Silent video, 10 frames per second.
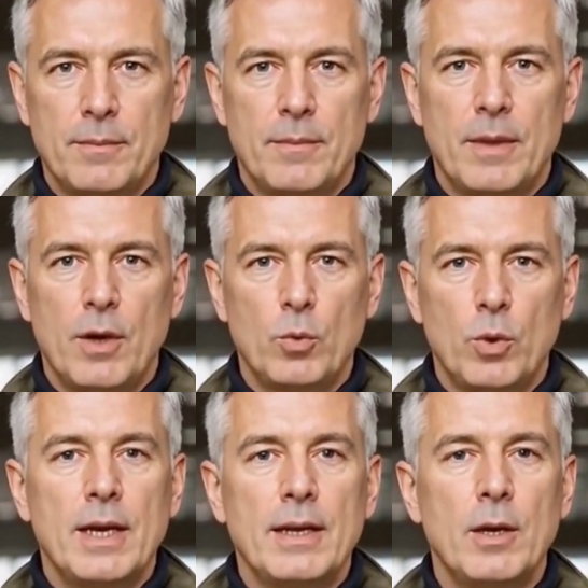No
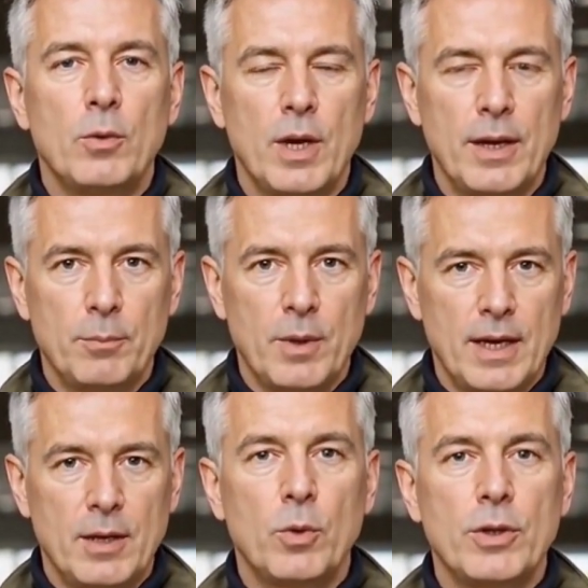one in their right
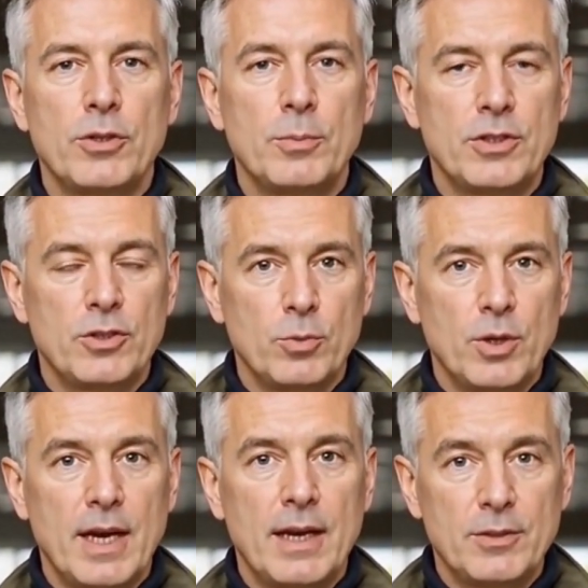mind wants to be
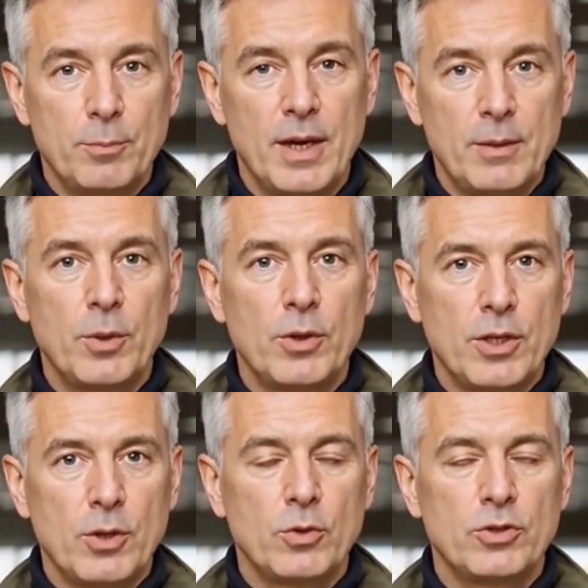surprised by a
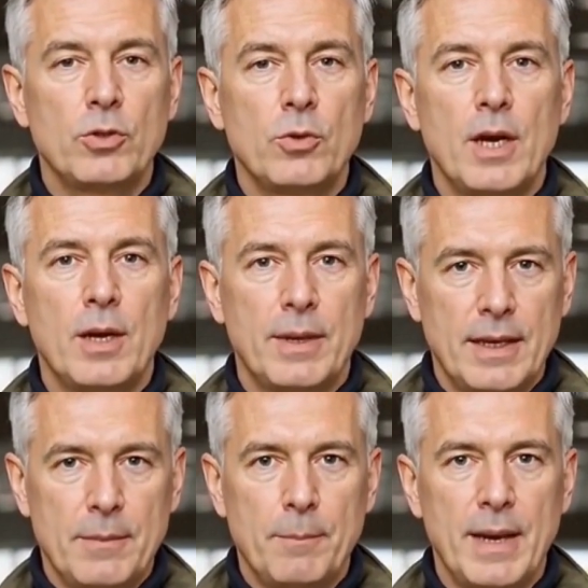political
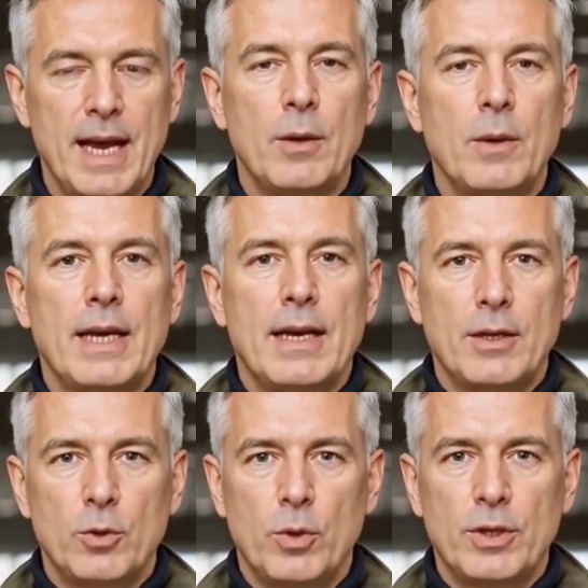tsunami battering at
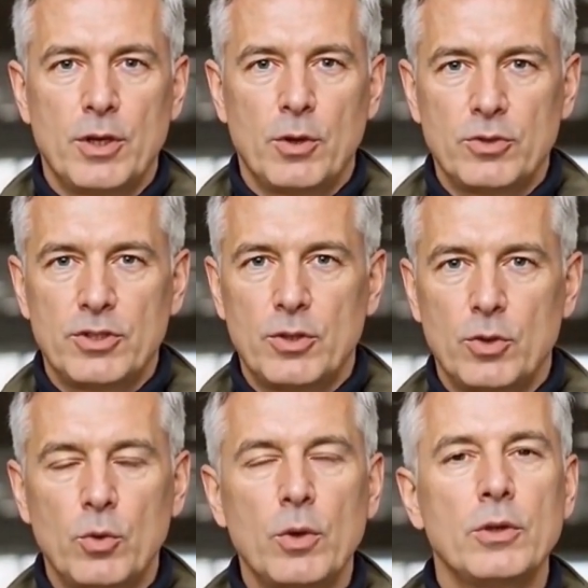their windows and
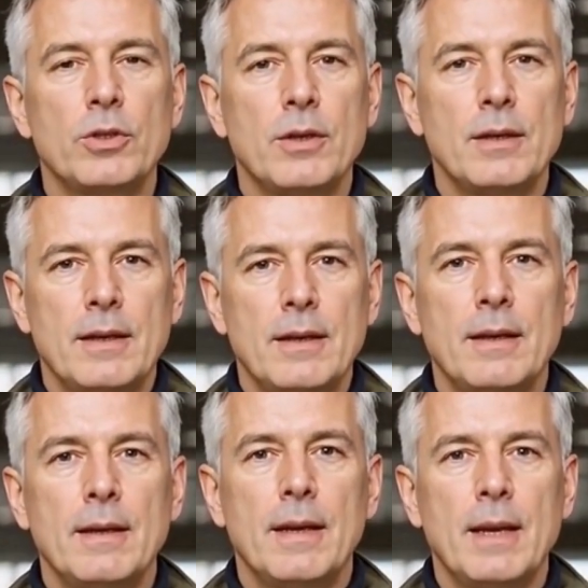doors.
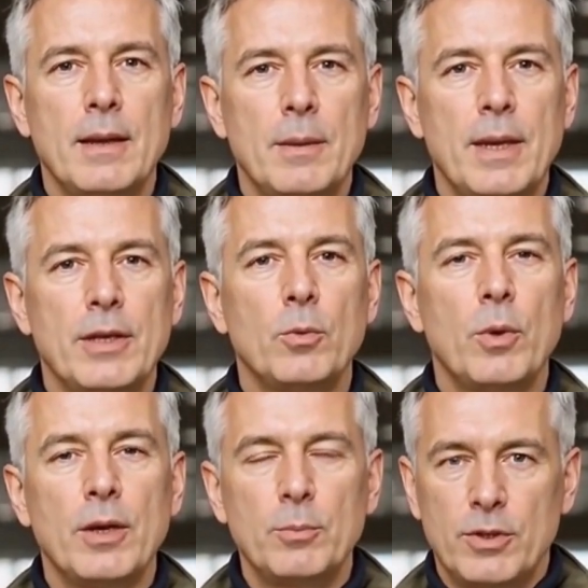The best
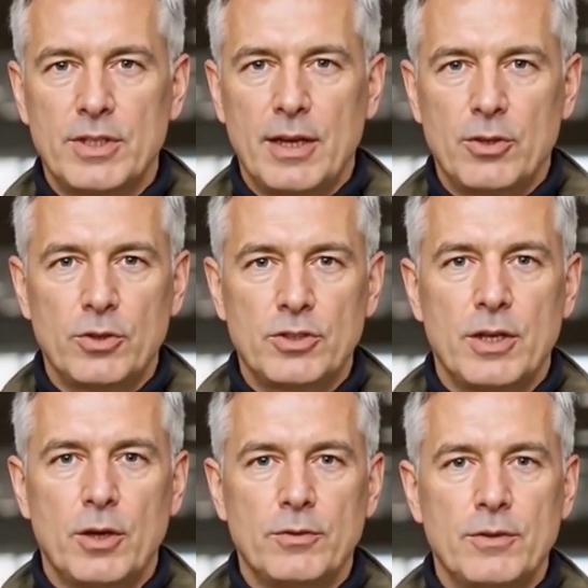way to protect
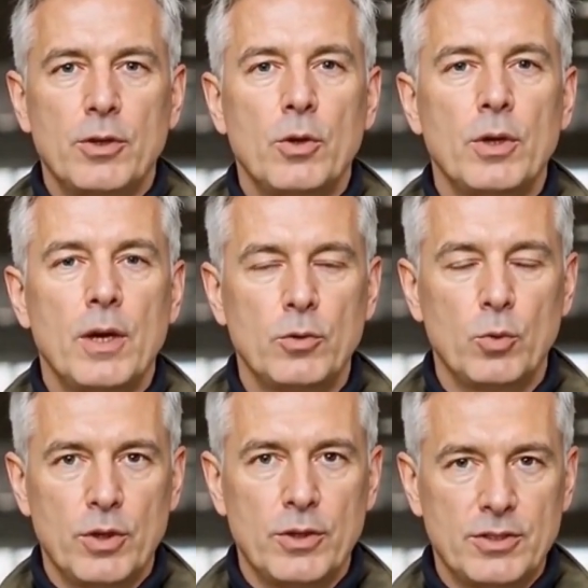yourself and your loved
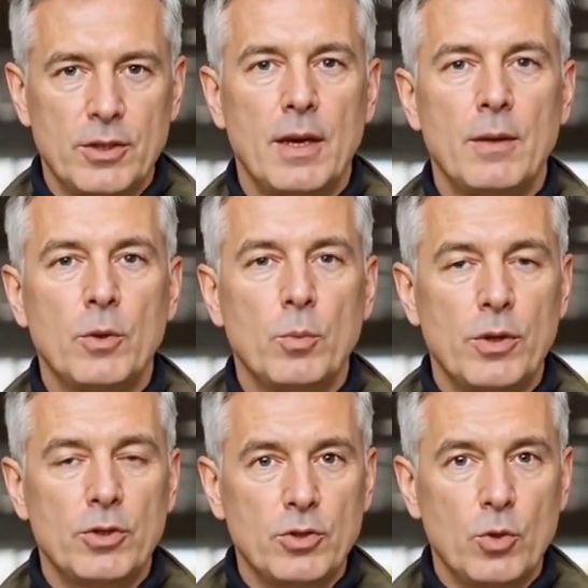ones from
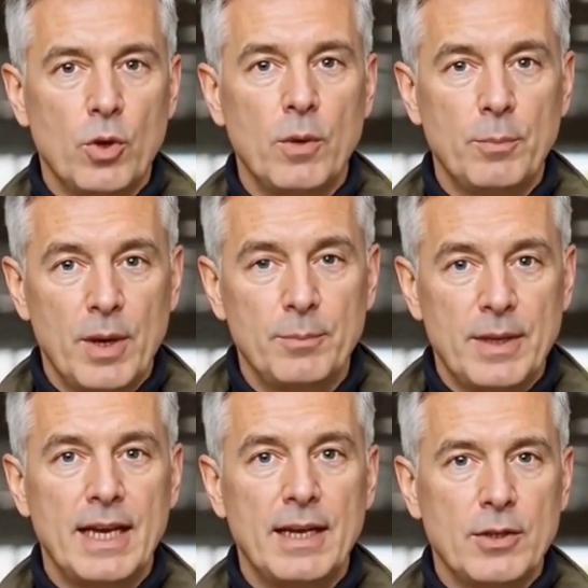what storm might be
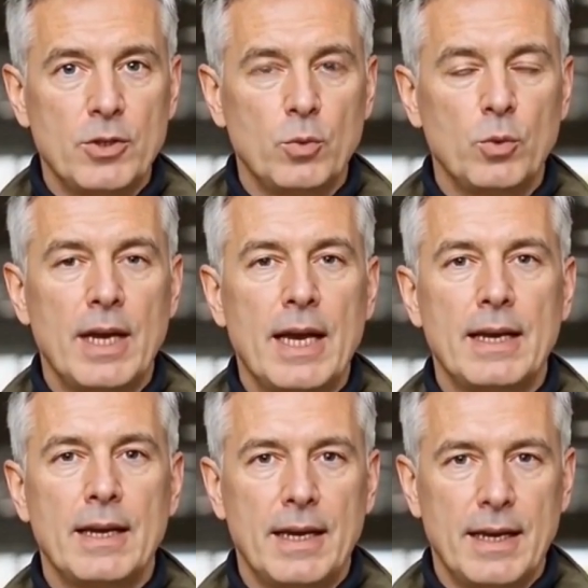headed your
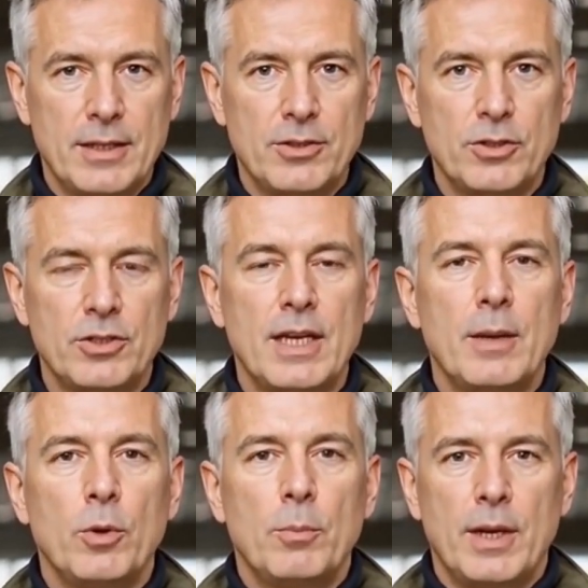way is to
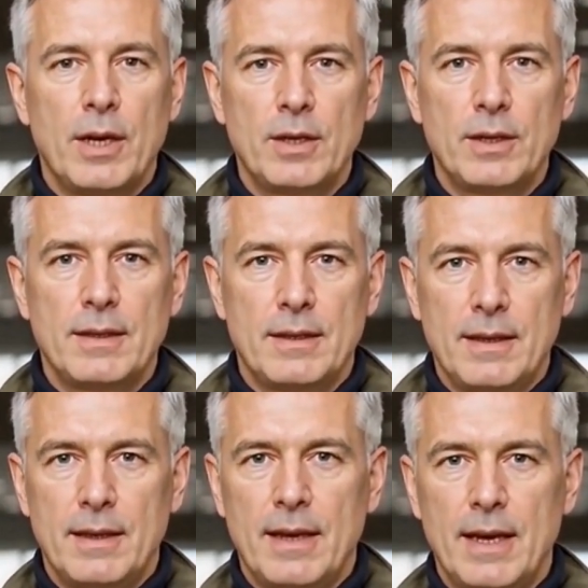stay prepared.
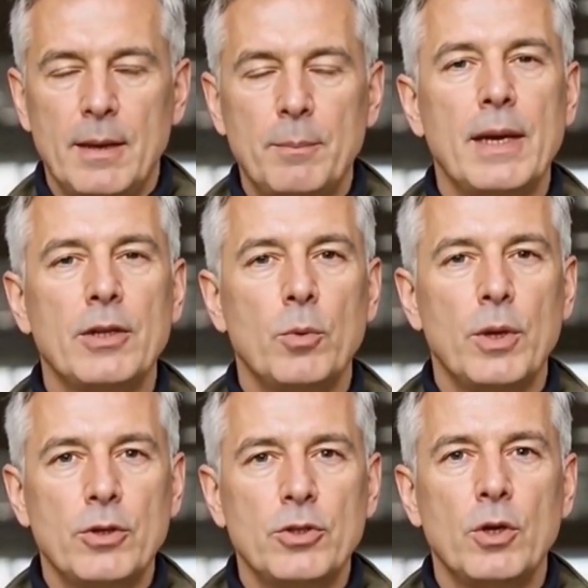And the best
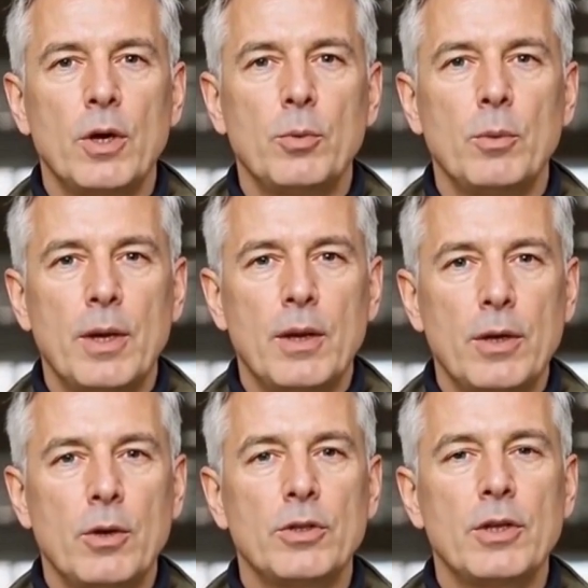way to start
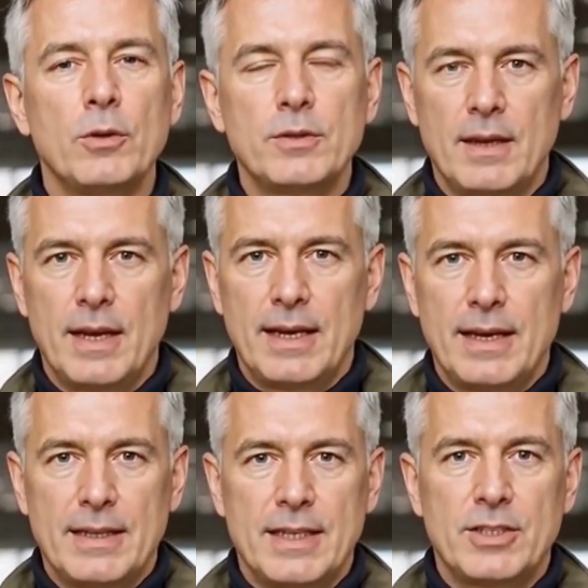preparing yourself,
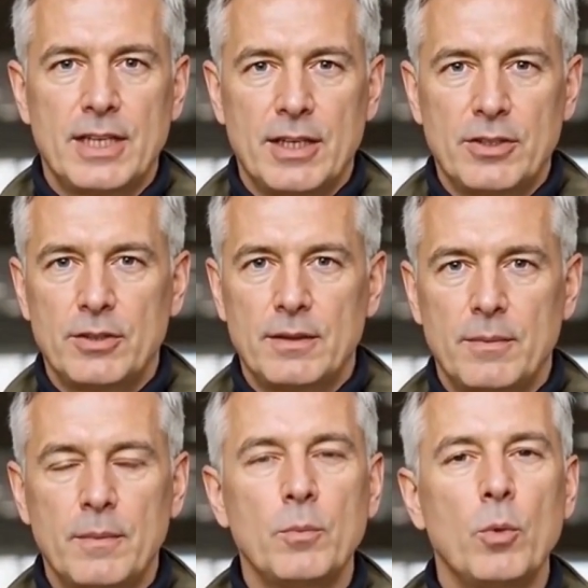in this case,
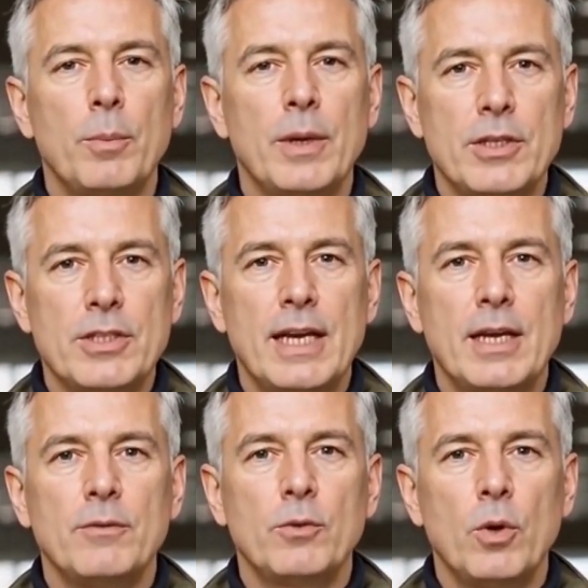would be to stay
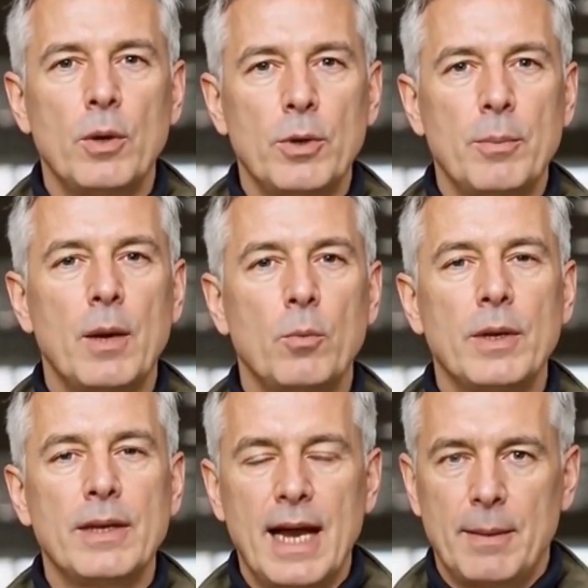informed about
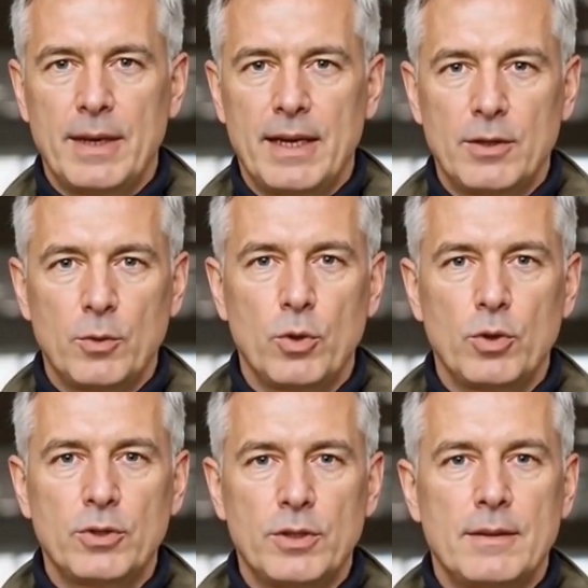what's happening in the
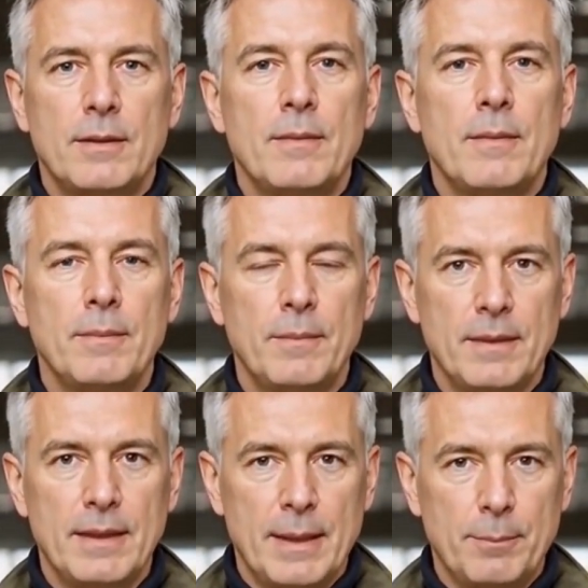world.
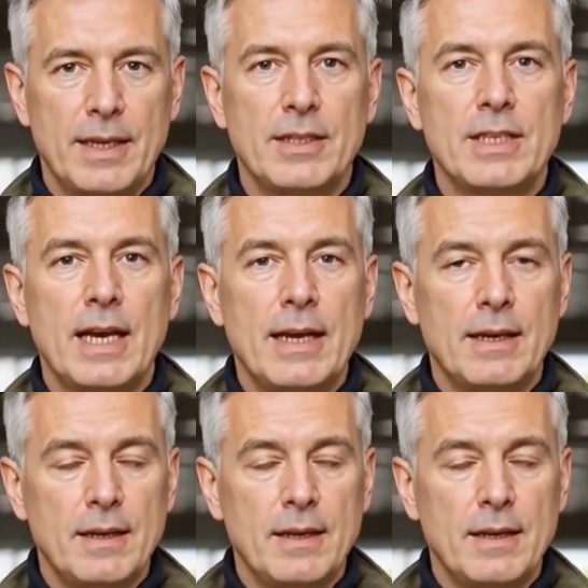That being said,